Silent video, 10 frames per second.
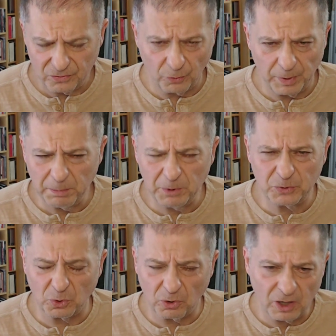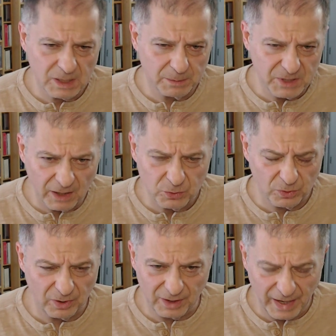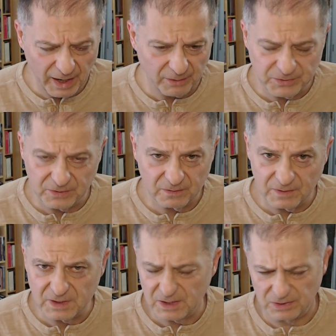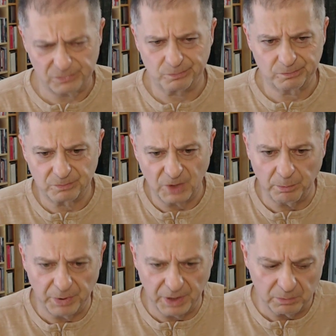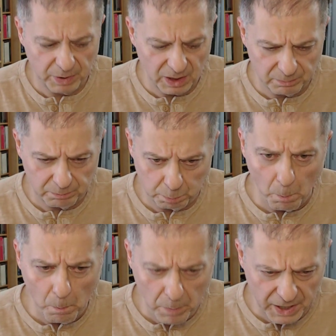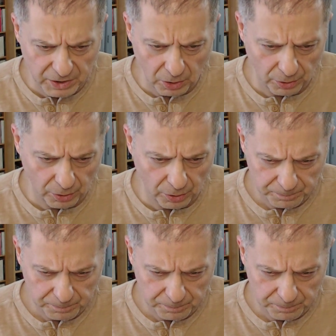people to cross themselves with the left, this is a big no-no.